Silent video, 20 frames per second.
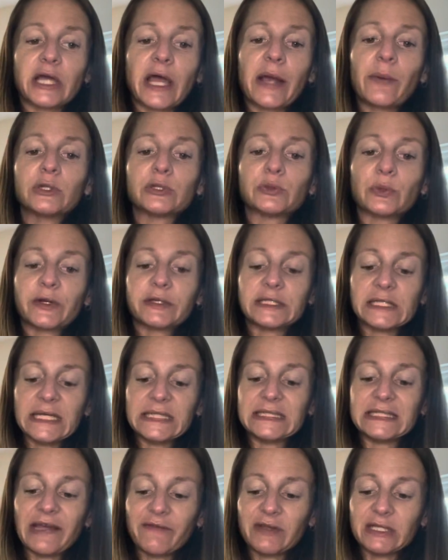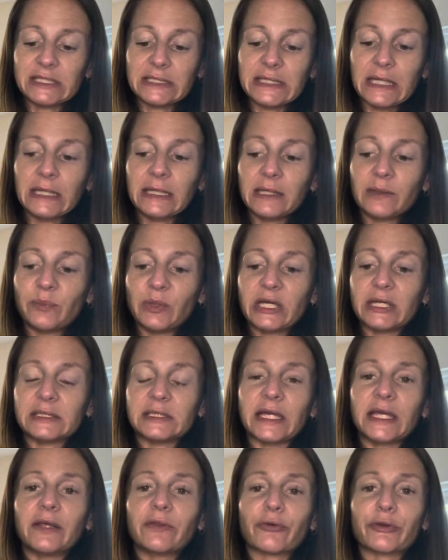I almost want to say devastated because
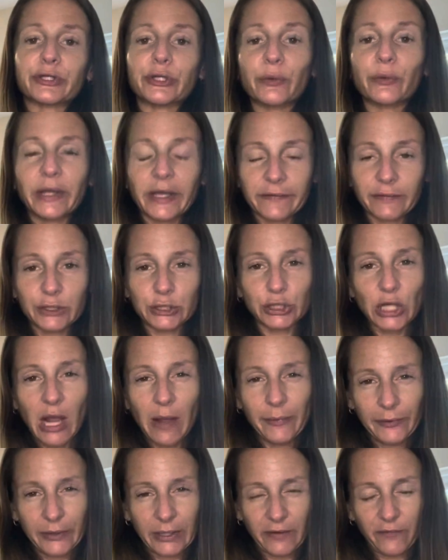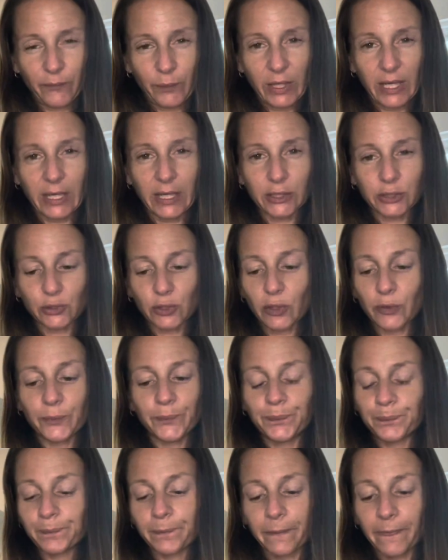they either don't like the job that they've picked or
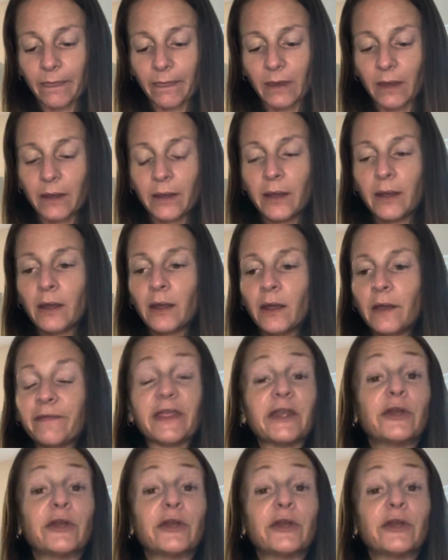they